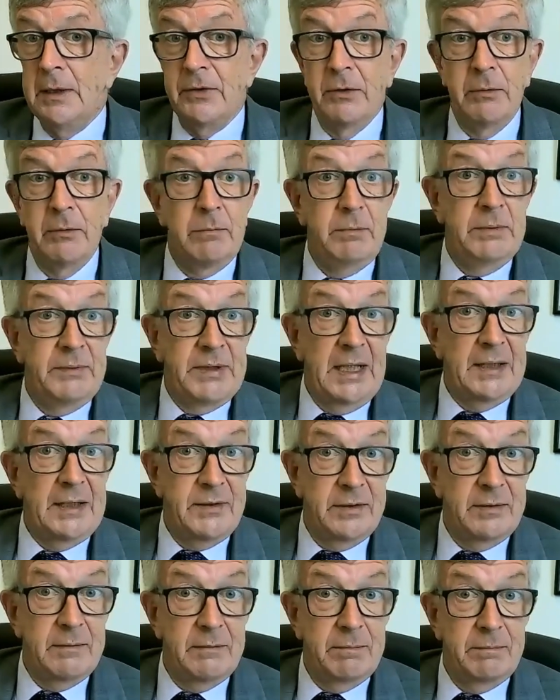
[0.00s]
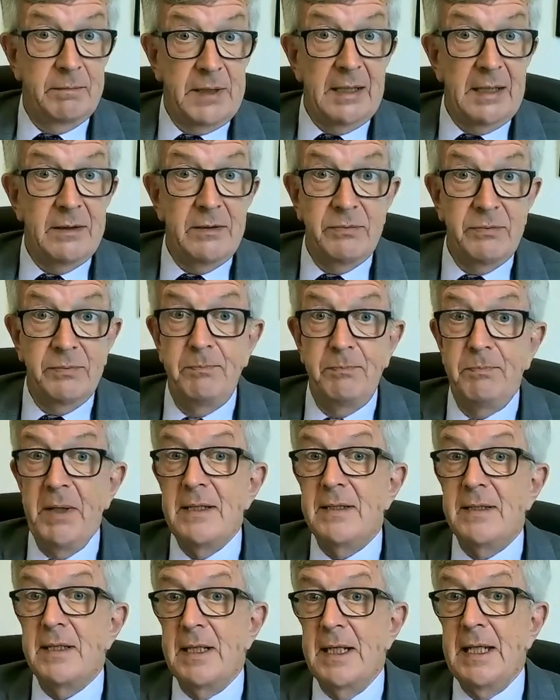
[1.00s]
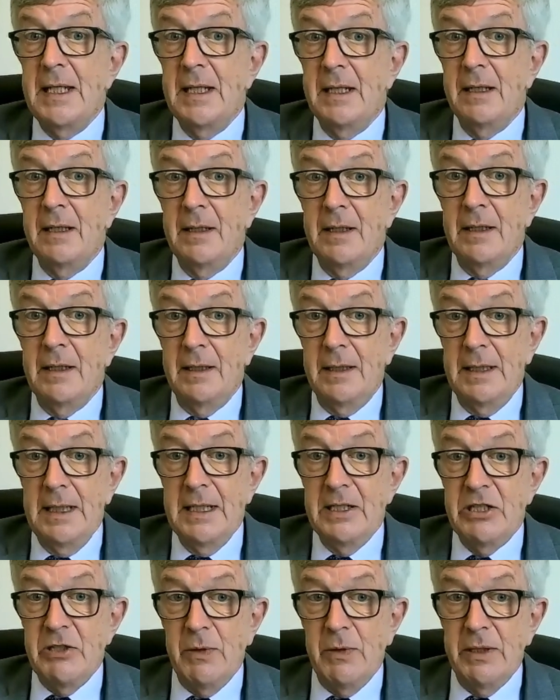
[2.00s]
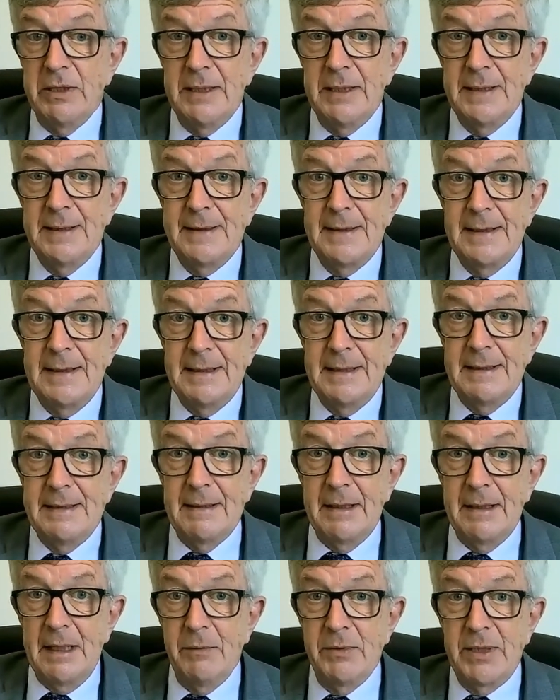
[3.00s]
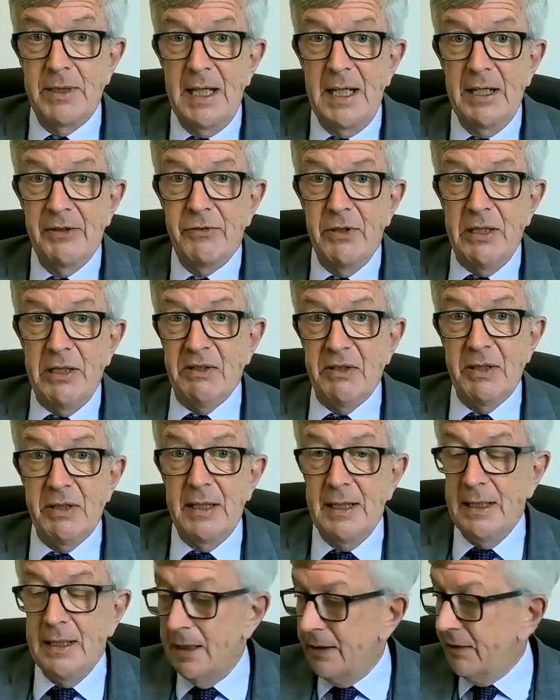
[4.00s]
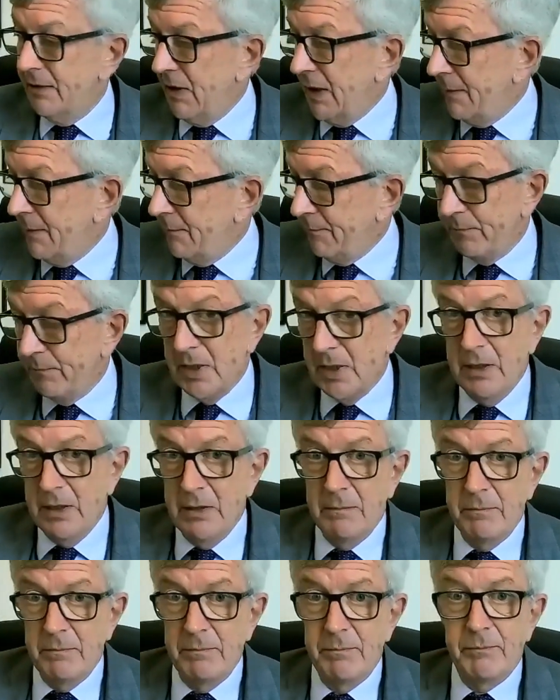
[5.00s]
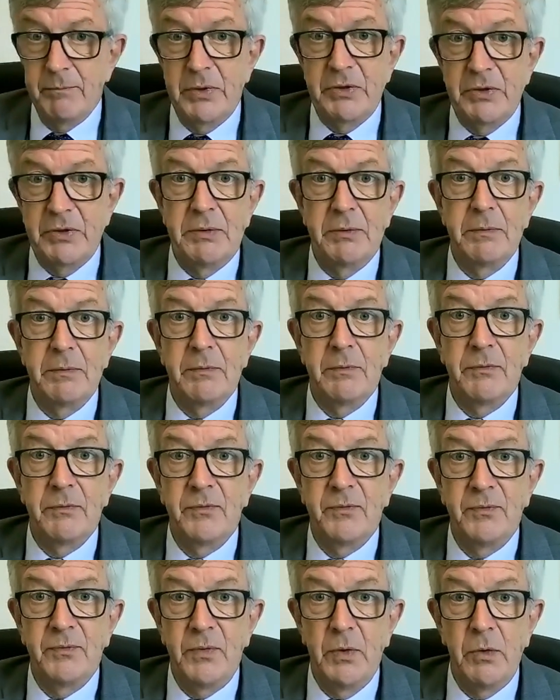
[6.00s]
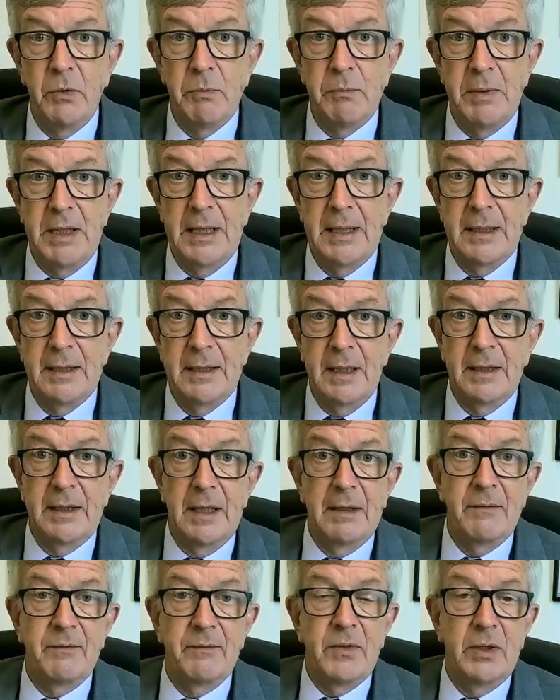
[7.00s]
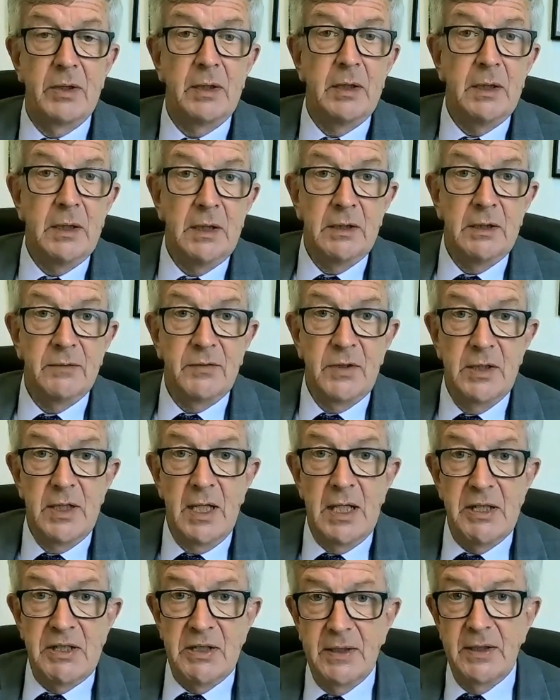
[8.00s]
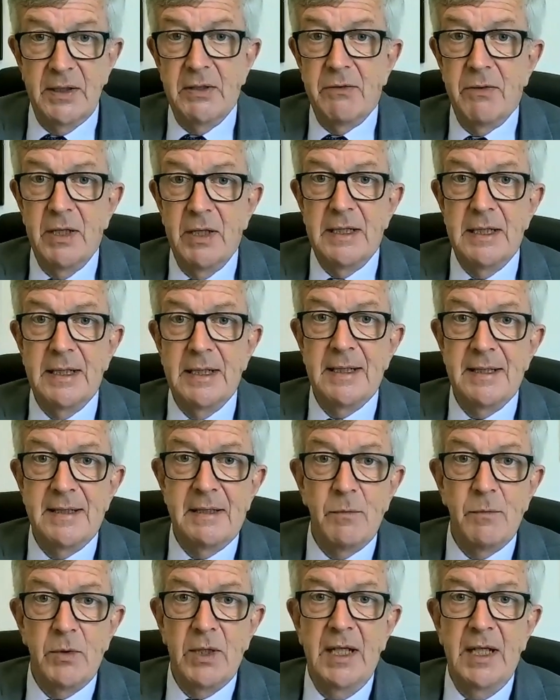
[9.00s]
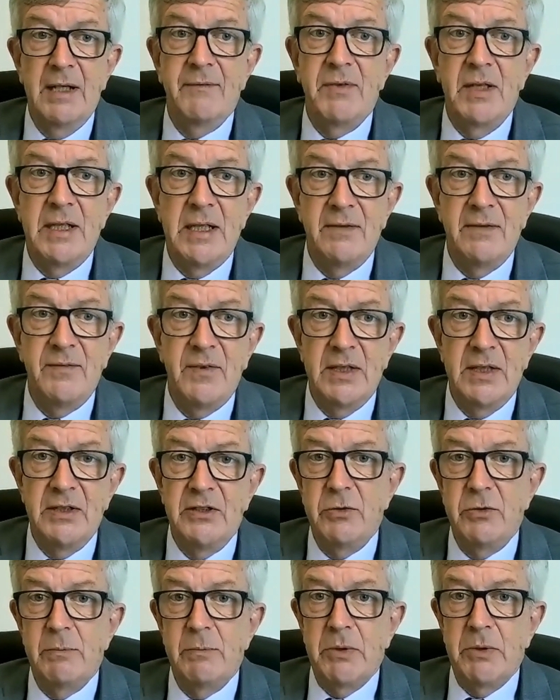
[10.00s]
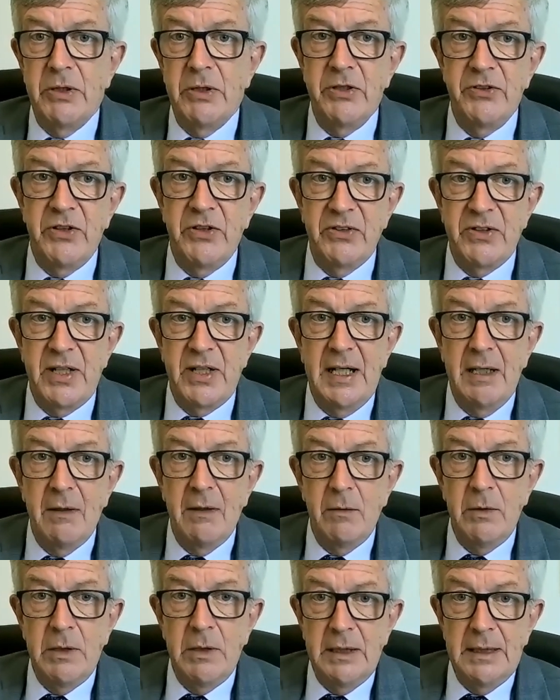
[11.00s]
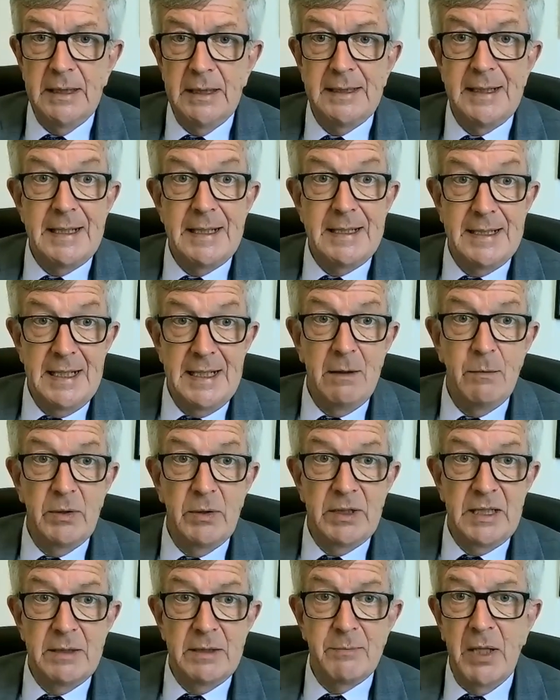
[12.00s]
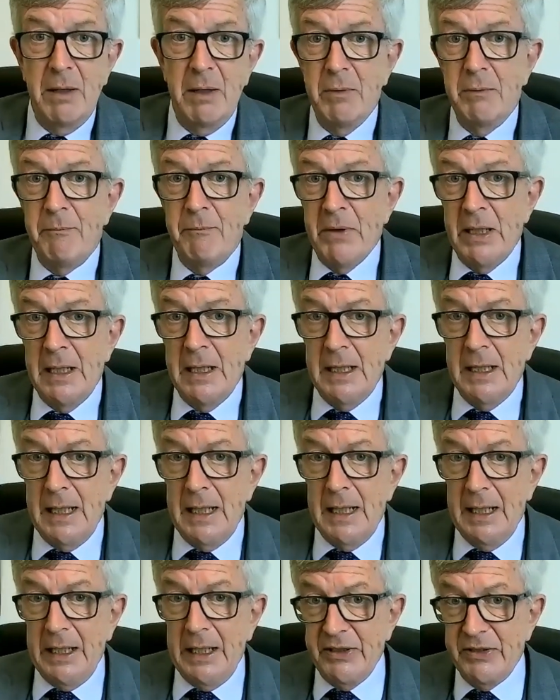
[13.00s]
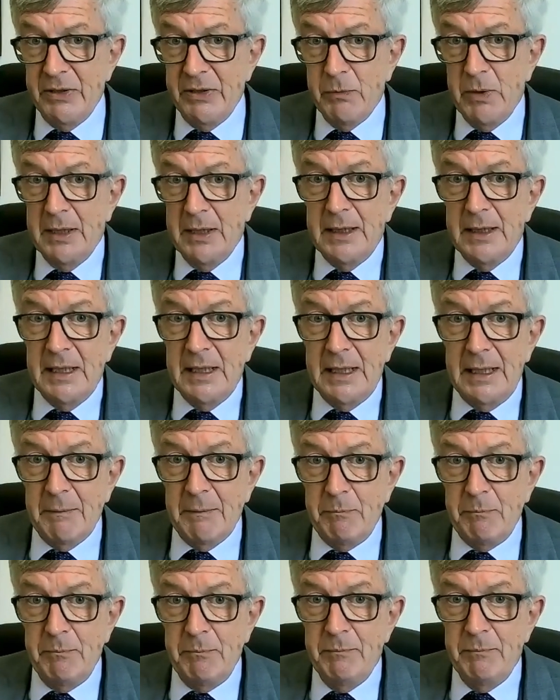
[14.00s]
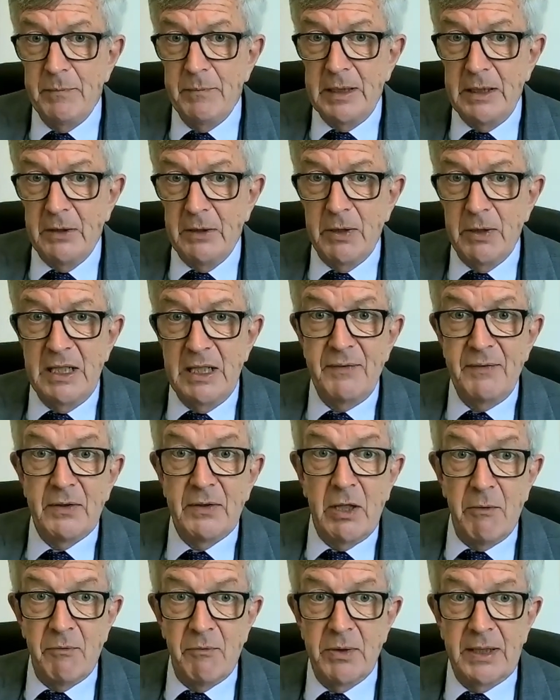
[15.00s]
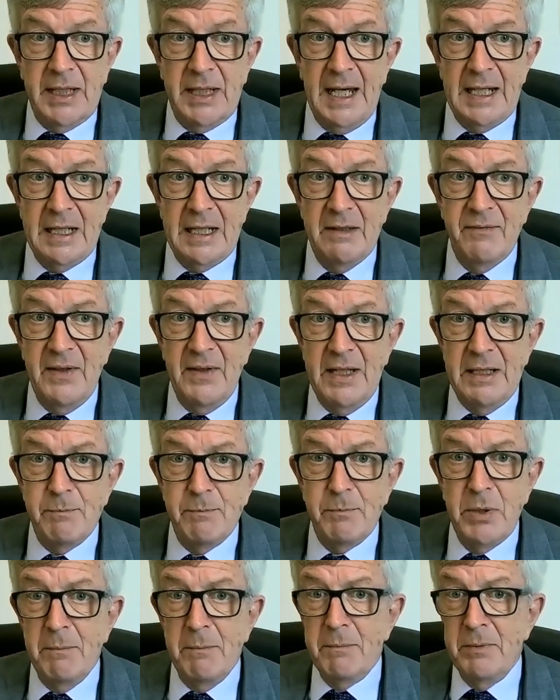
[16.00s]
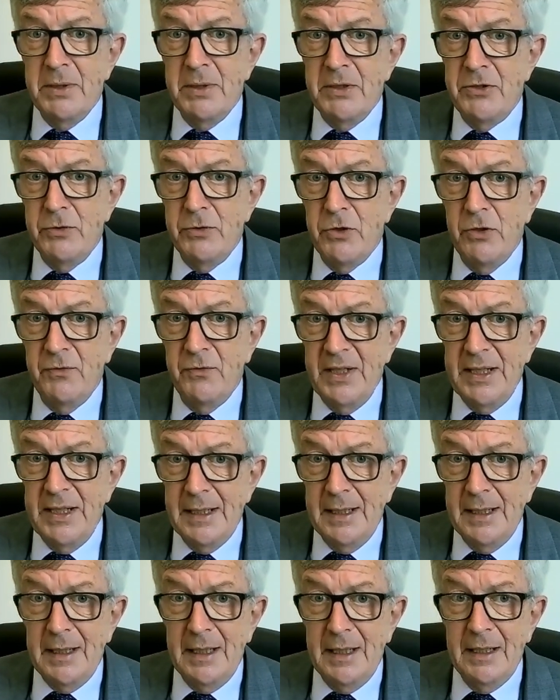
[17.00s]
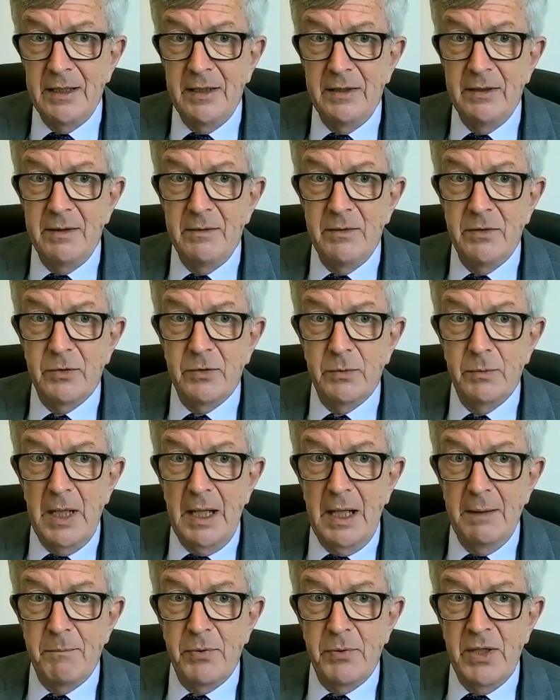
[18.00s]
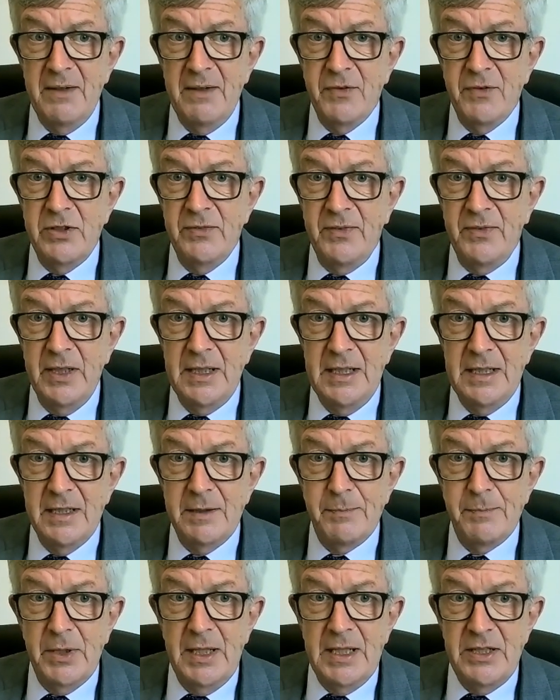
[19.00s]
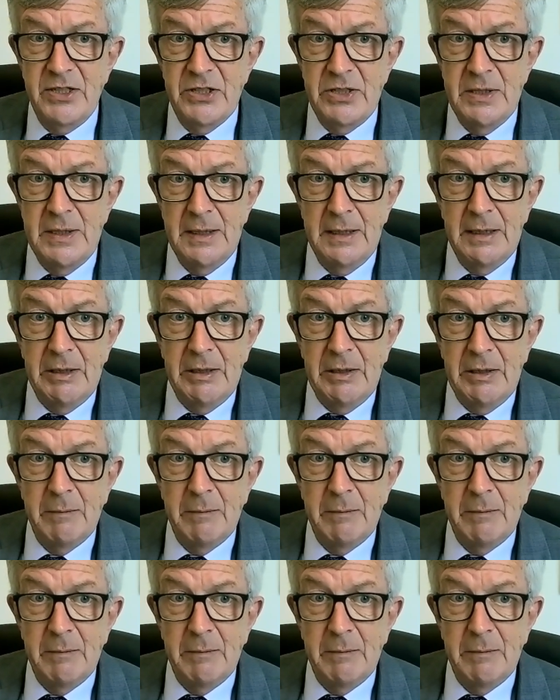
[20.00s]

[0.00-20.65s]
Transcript: So that's basically the issue on this. Is I was asked recently, a person phoned me and for an article that they're writing, and they said, would I have any advice to employers as to how they deal with this problem? And I said, well, you know, if you come from the Catholic faith, probably do novena and pray for divine inspiration.